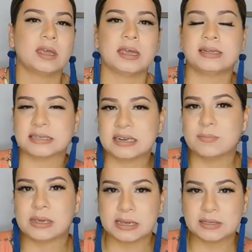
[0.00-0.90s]
it's gonna be
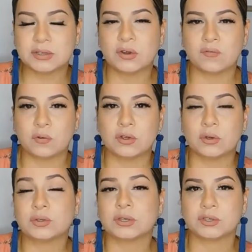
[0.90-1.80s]
easier for you
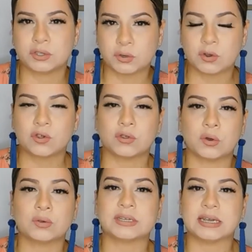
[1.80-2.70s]
to search
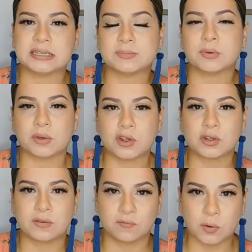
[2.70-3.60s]
those inspiration
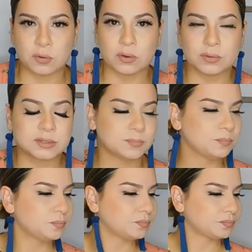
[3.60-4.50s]
photos.
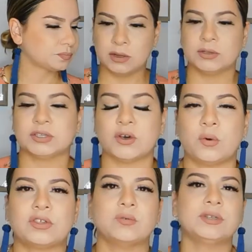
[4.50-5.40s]
So
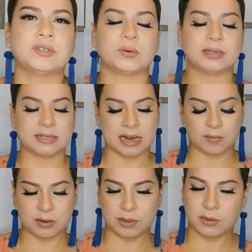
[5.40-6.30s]
what you would do is, and I'm
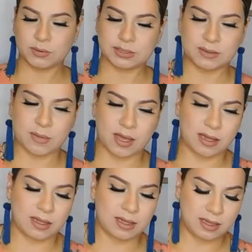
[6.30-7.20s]
gonna be using
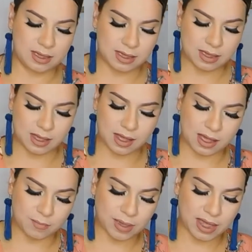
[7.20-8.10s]
my
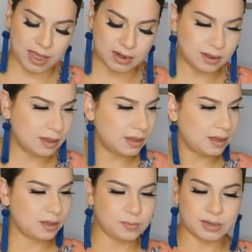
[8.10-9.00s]
iPad
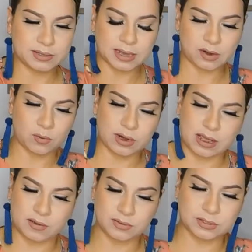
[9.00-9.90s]
because I don't wanna
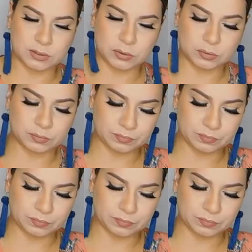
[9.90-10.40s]
have to.